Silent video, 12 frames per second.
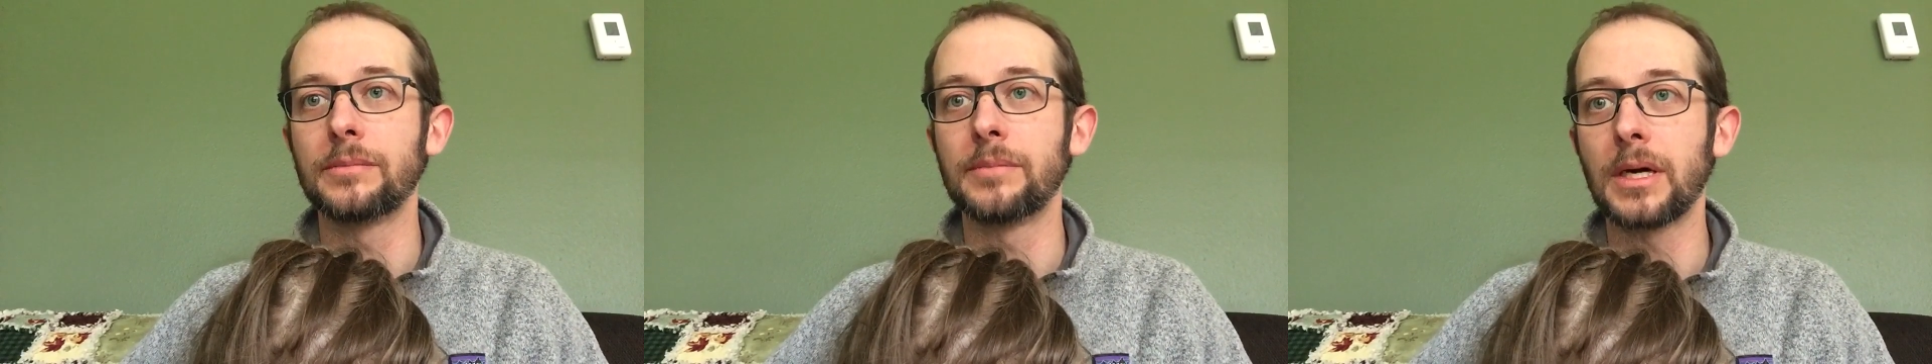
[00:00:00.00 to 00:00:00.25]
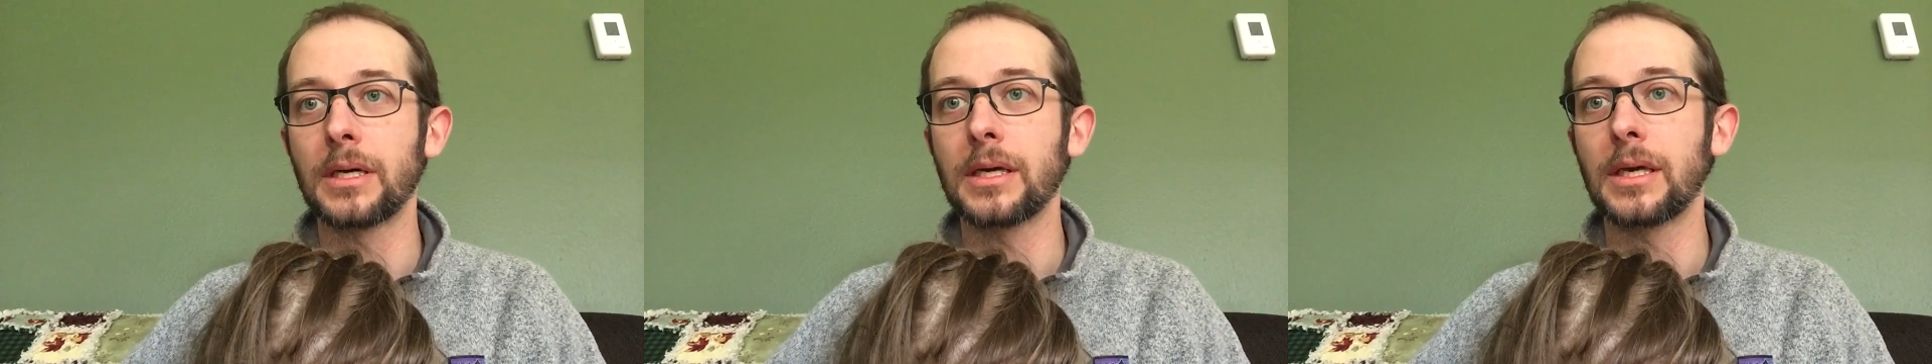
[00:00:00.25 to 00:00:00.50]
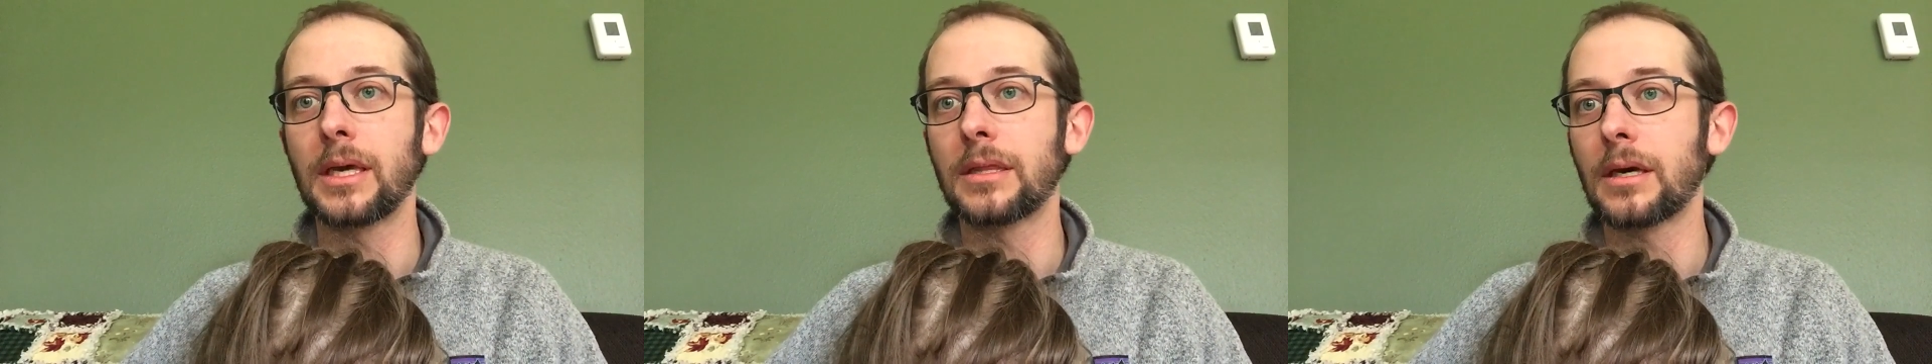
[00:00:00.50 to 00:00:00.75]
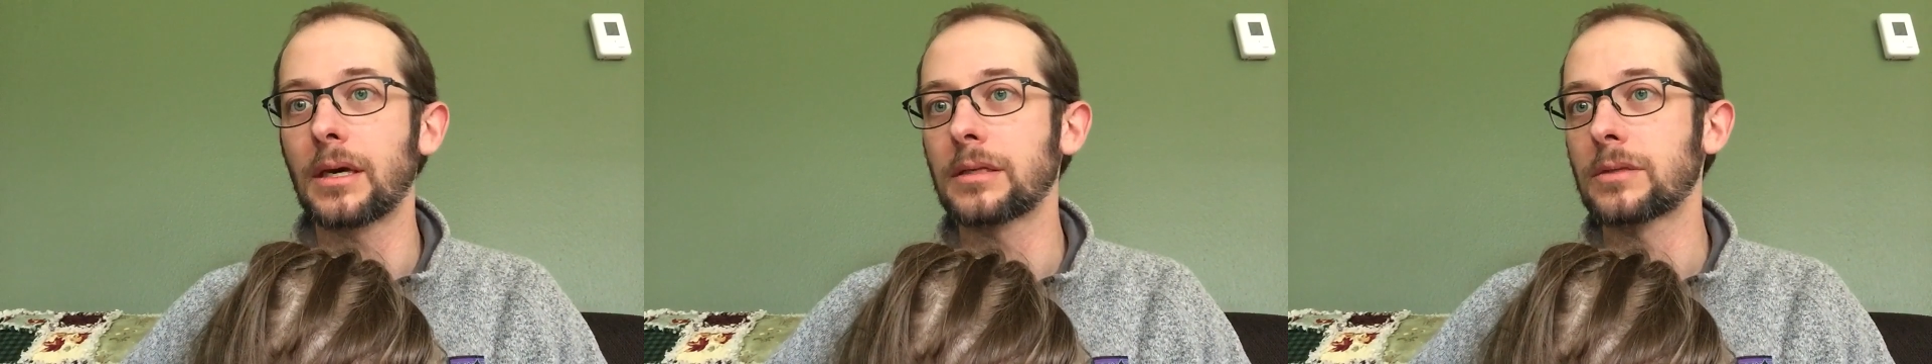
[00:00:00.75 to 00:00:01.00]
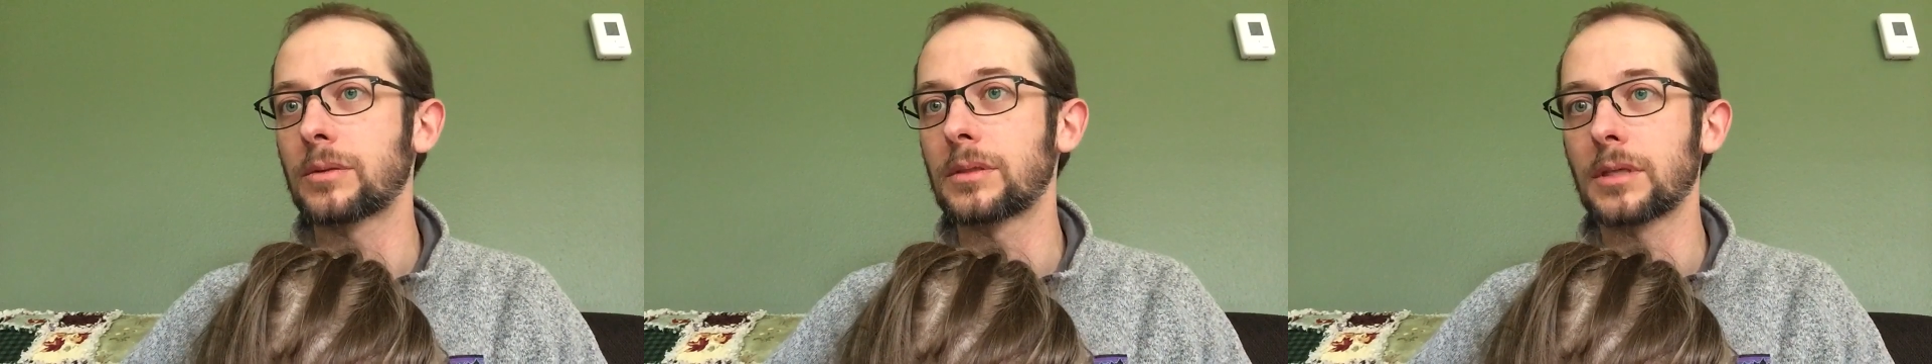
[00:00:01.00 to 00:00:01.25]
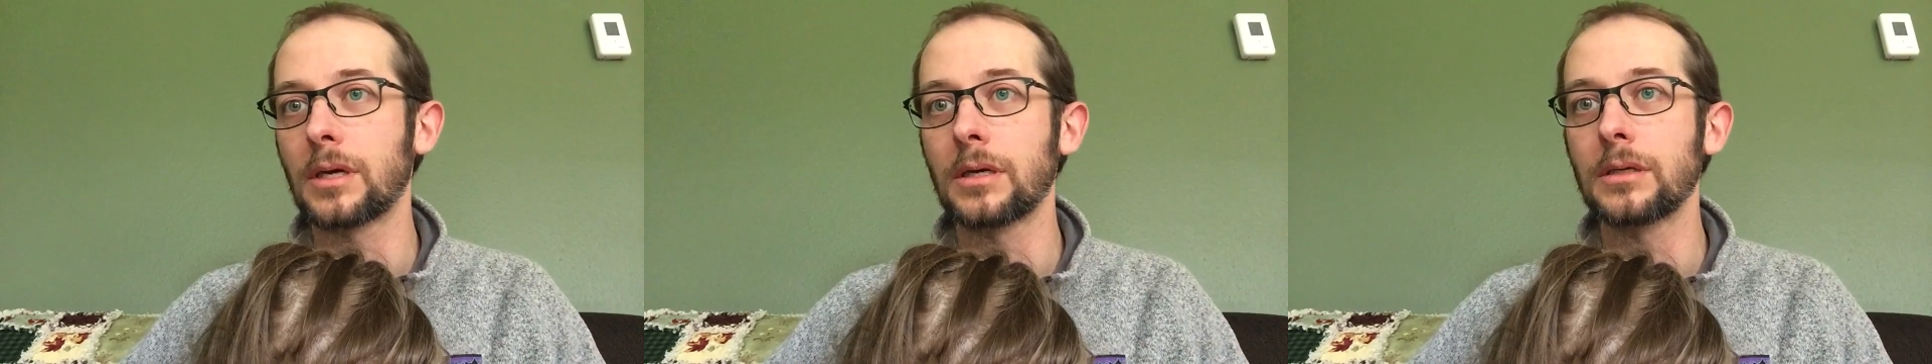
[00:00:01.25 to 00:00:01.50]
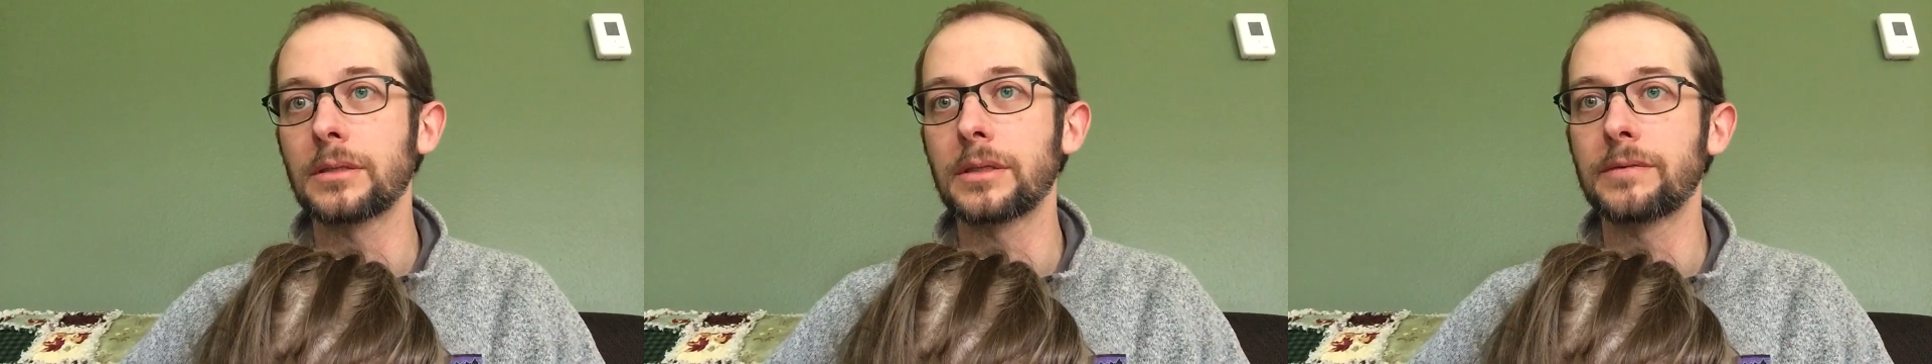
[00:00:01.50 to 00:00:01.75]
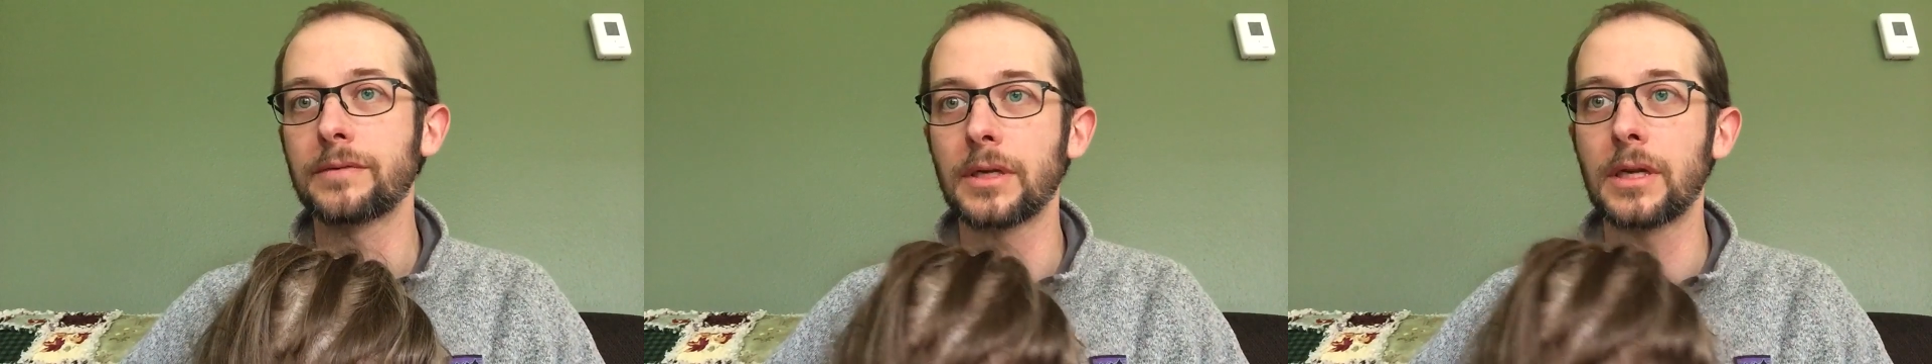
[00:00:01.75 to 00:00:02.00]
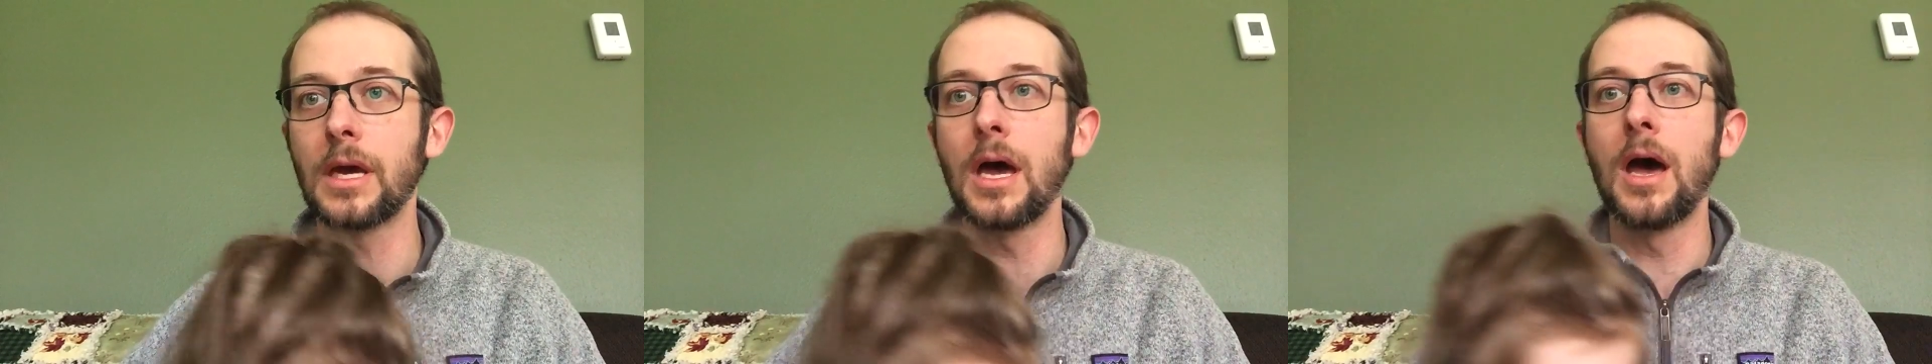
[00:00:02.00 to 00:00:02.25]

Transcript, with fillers: monkey thought 'twas all in fun.